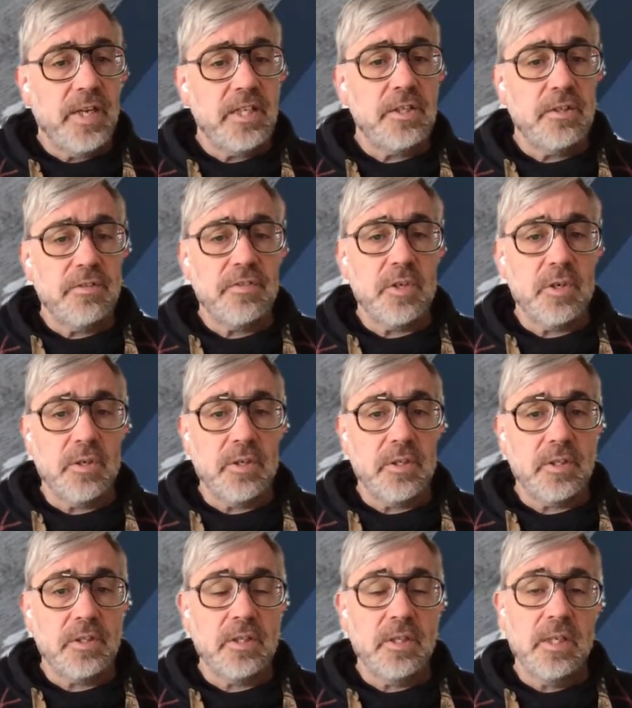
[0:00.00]
one hand, it's
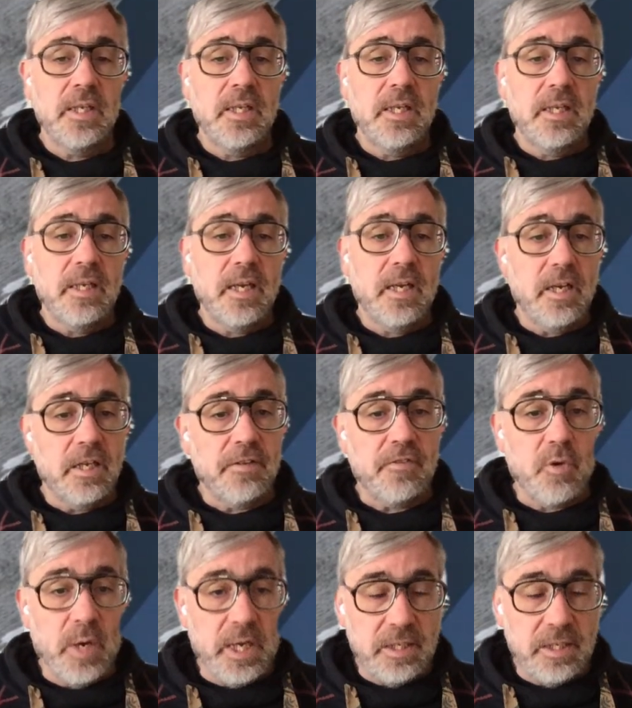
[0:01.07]
funny, it's